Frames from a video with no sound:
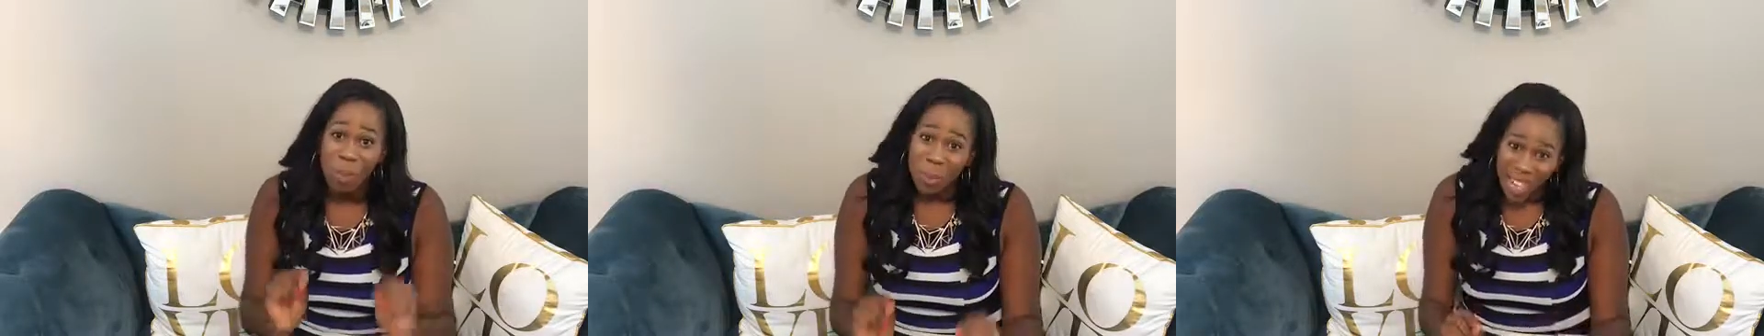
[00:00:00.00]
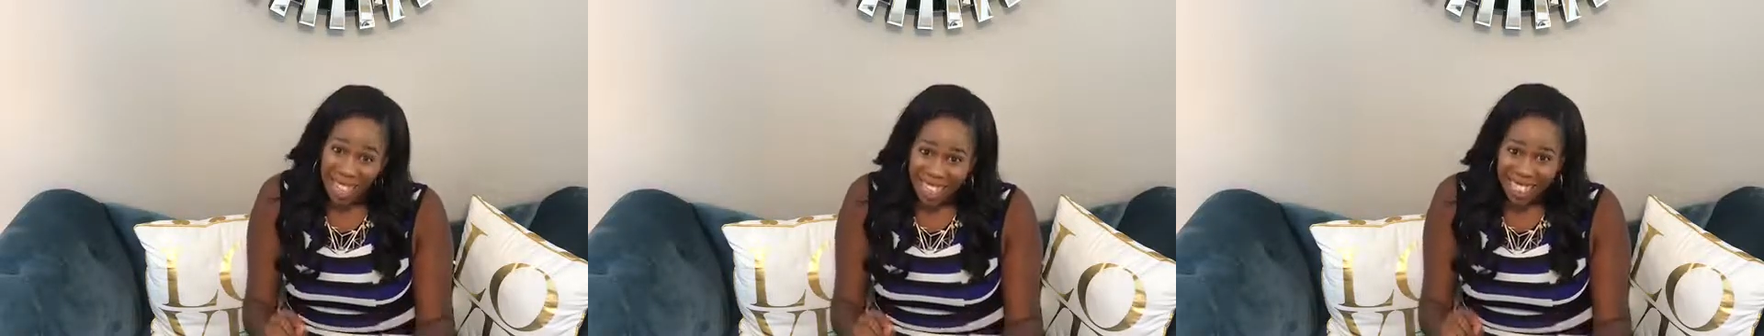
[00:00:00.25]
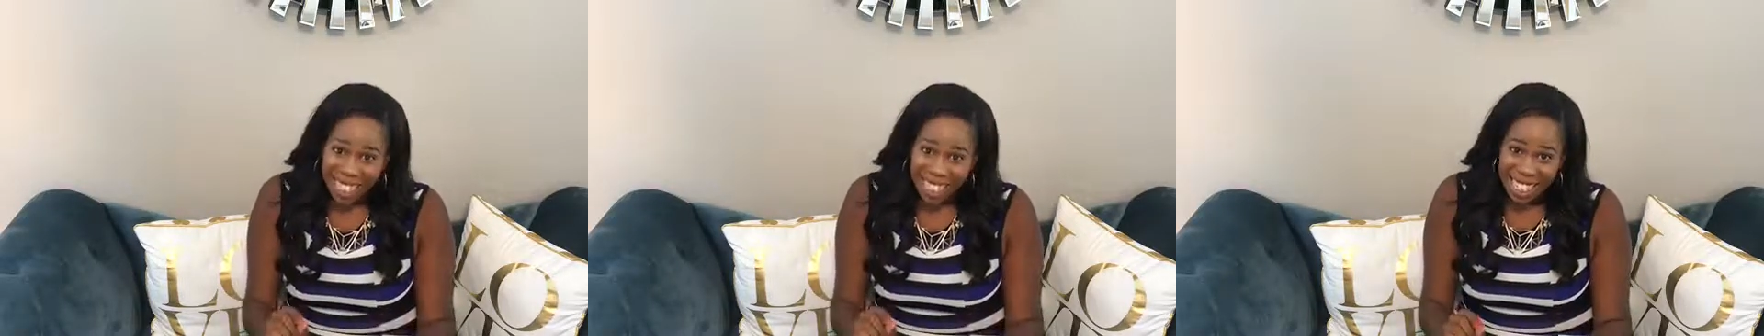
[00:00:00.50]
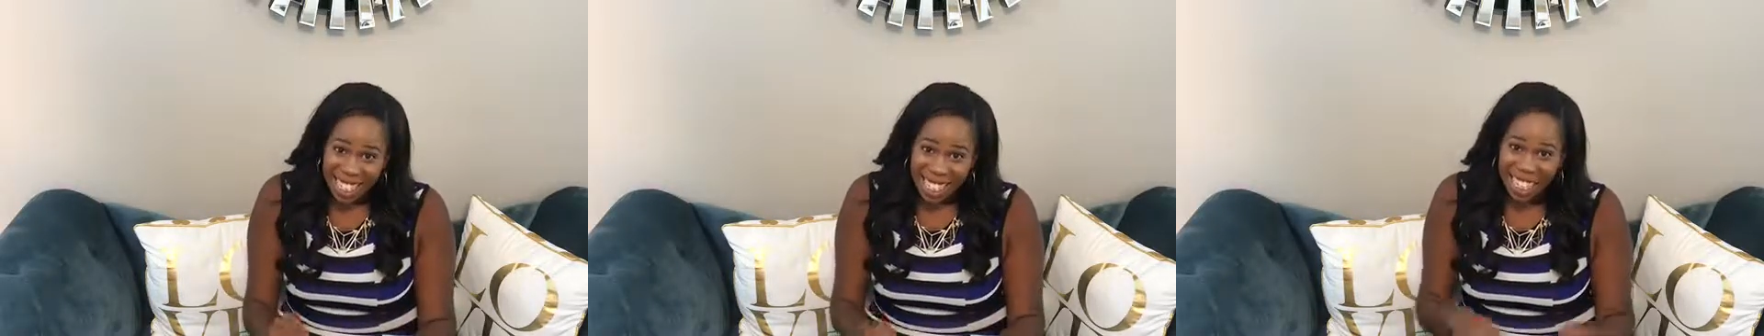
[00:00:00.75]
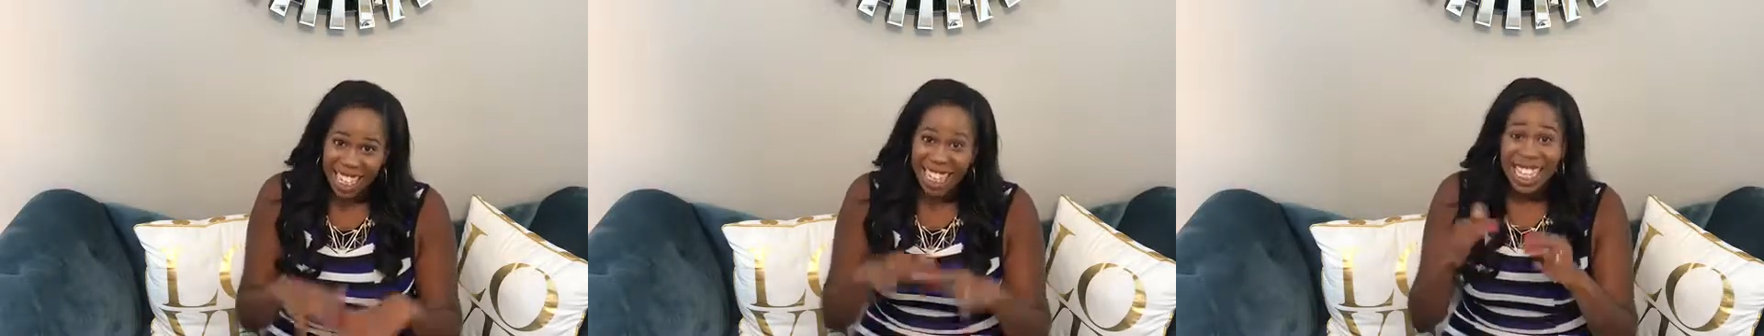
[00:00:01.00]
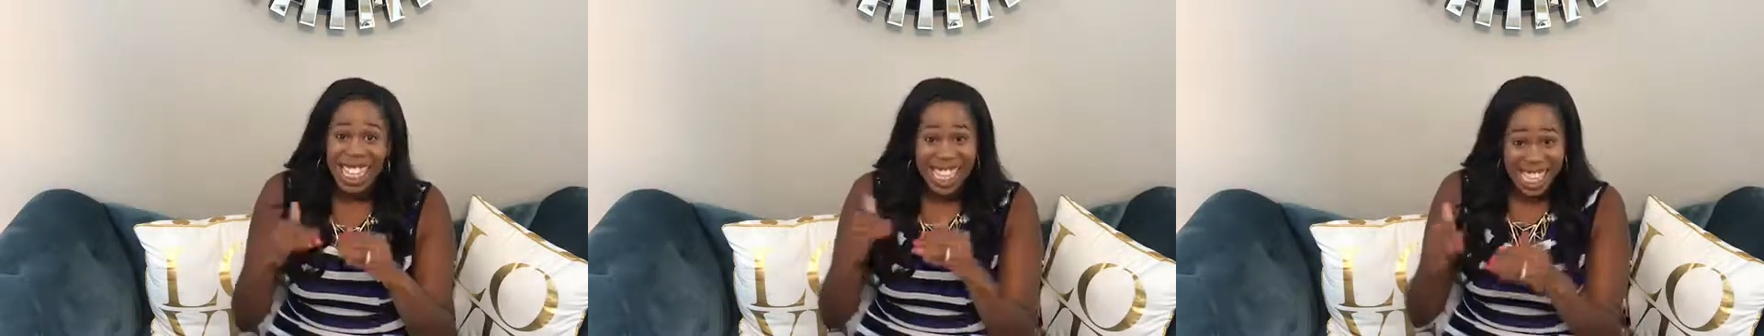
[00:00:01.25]
But
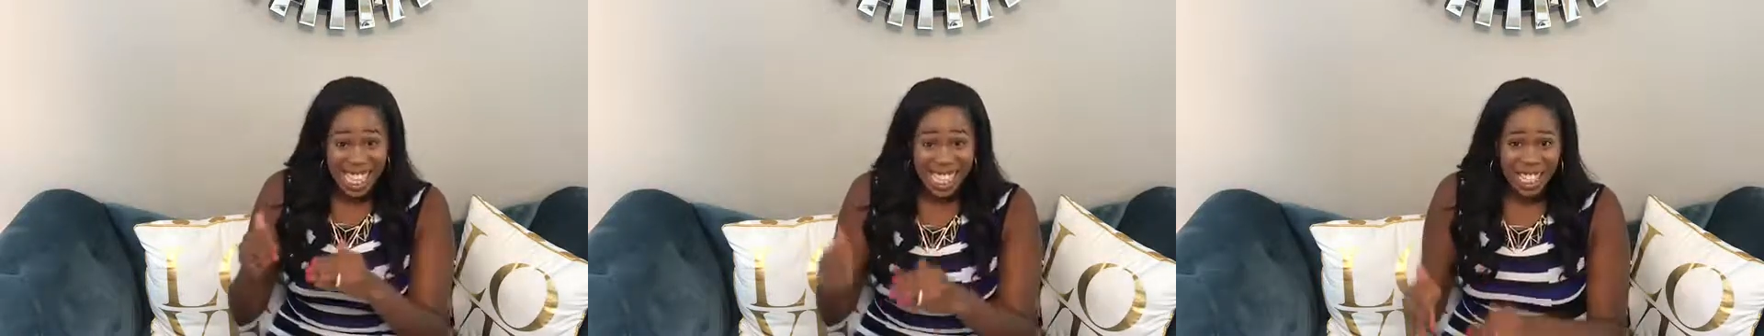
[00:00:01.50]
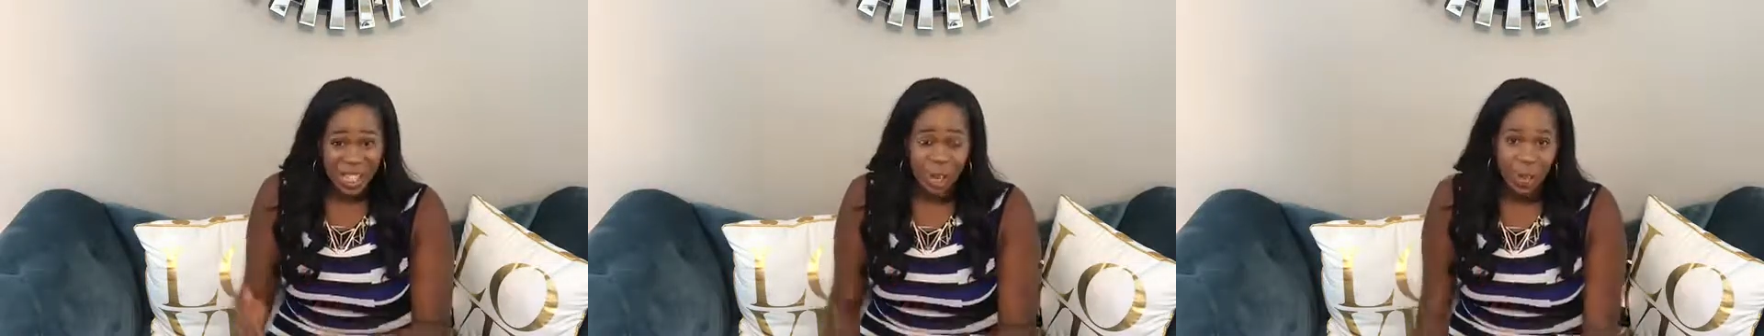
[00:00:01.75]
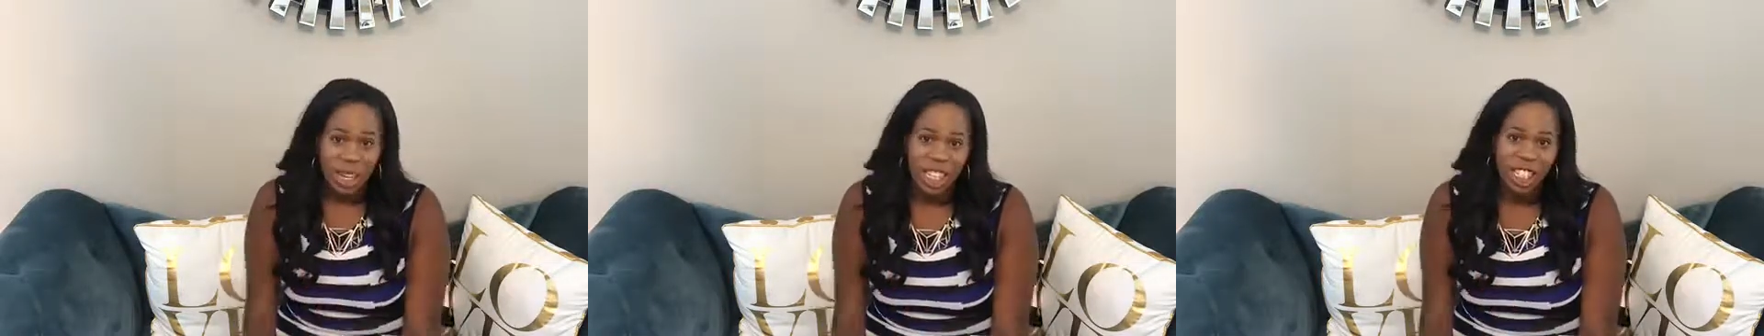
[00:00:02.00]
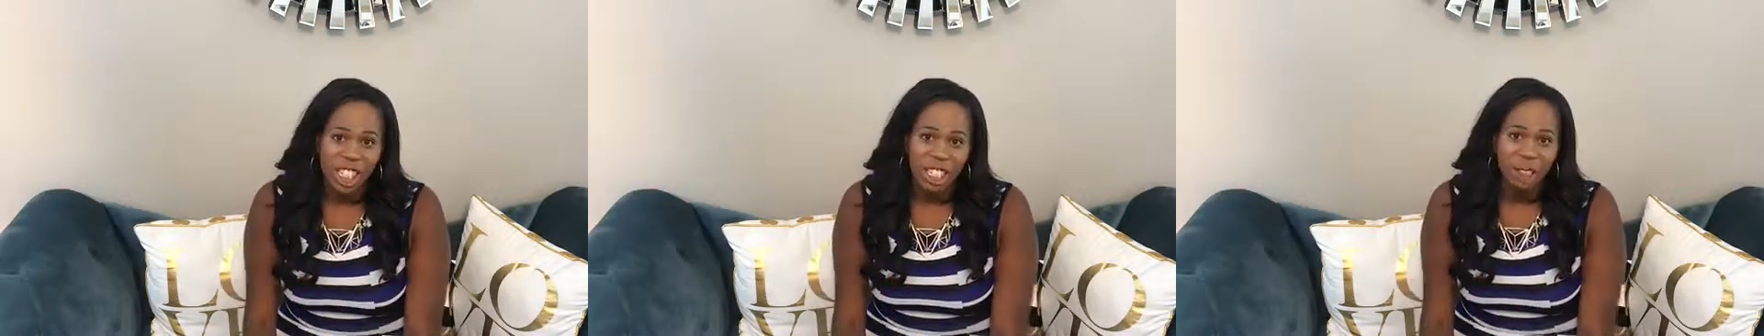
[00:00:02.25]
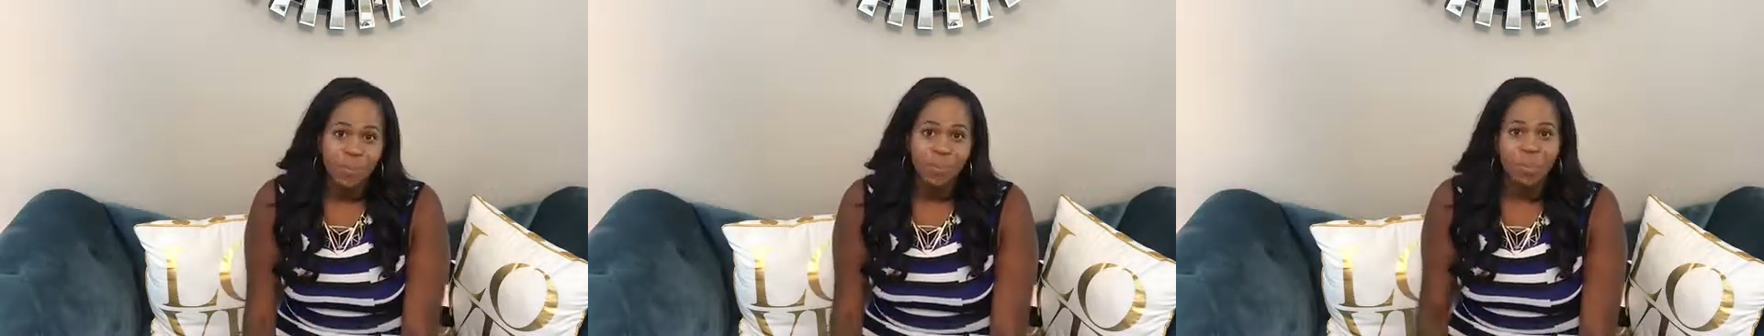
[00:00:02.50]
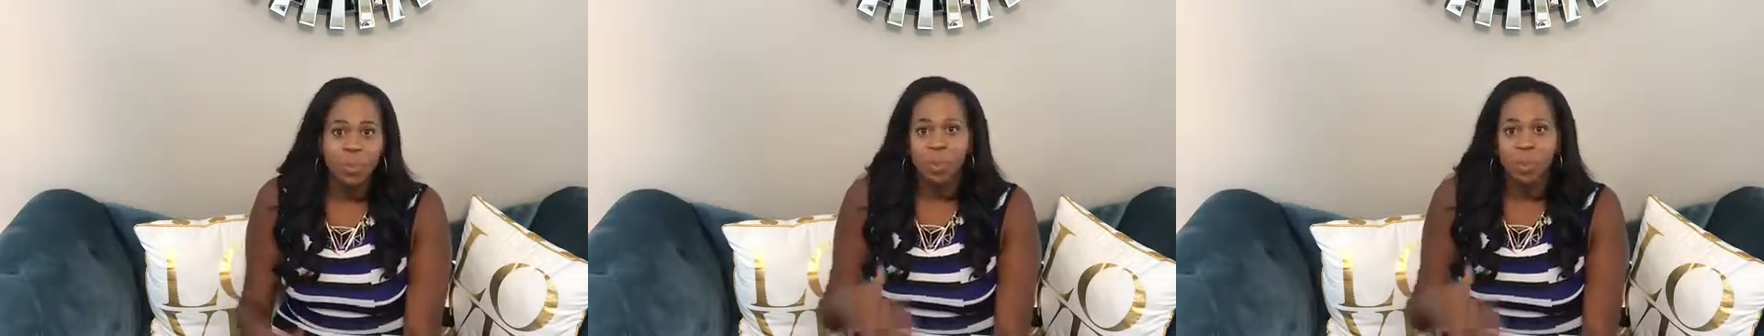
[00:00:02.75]
in this situation,